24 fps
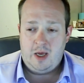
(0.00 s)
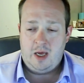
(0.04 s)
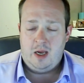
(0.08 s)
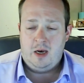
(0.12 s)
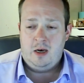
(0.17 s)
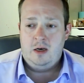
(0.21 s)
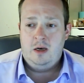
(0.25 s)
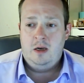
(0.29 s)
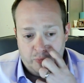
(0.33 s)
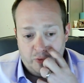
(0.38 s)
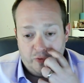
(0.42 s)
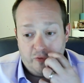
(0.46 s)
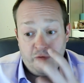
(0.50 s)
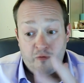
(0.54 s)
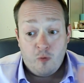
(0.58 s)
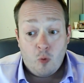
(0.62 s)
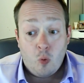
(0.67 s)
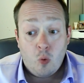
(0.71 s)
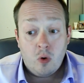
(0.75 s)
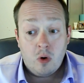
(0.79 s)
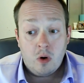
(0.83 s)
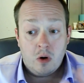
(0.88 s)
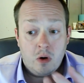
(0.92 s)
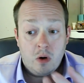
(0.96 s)
And
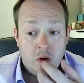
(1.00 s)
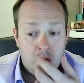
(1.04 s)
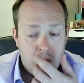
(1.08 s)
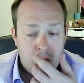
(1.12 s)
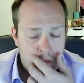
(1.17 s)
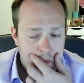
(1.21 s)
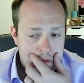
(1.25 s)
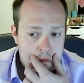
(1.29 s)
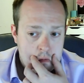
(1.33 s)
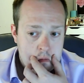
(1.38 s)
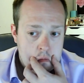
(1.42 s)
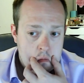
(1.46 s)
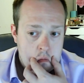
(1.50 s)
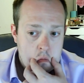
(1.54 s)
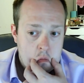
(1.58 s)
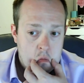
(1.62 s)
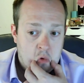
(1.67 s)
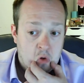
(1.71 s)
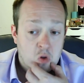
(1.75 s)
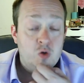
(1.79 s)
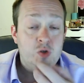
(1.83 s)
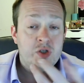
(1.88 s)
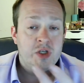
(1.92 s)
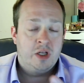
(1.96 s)
before
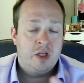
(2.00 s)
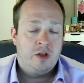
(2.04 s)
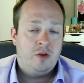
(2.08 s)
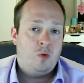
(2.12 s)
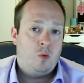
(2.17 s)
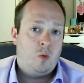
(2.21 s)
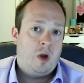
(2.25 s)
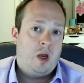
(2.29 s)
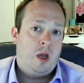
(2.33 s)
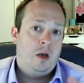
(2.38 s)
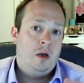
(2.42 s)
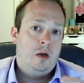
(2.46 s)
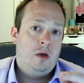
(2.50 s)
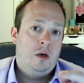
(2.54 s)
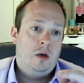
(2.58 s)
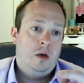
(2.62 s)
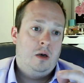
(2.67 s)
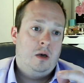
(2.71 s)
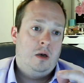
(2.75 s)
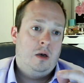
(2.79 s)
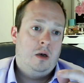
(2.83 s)
losing the weight,